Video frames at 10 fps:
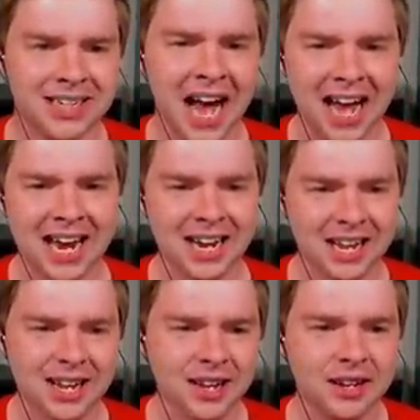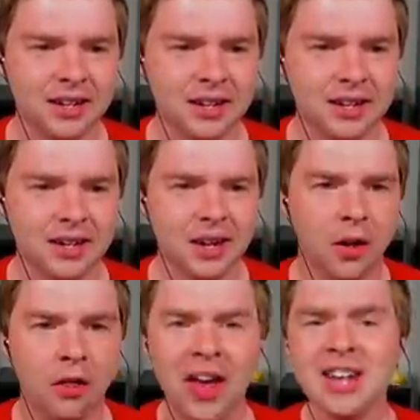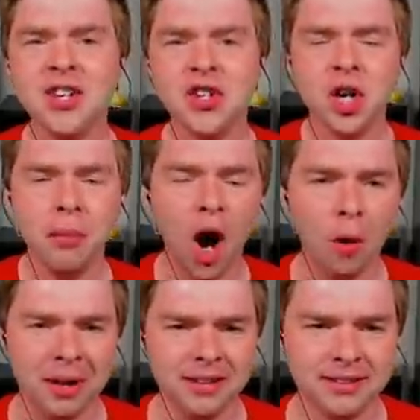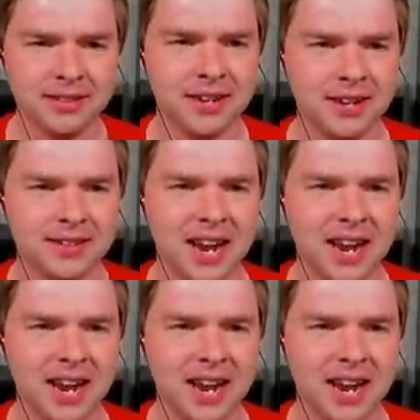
Katie, this is your moment to